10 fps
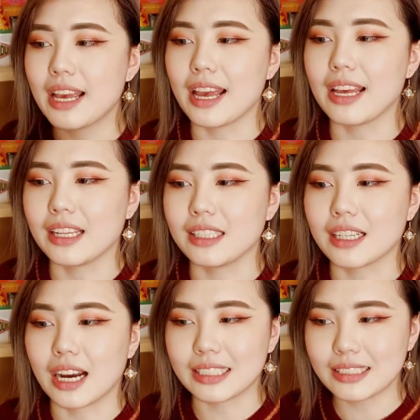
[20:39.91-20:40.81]
and
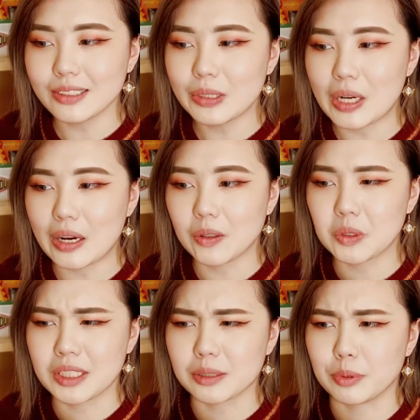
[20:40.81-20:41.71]
I didn't know how I
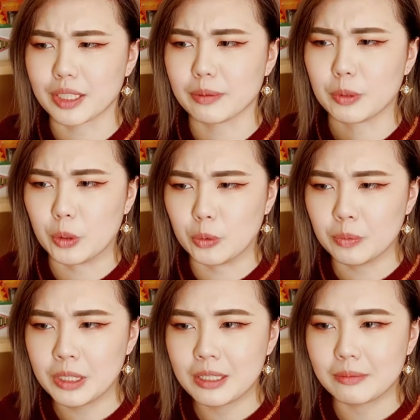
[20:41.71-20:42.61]
was gonna bring them home,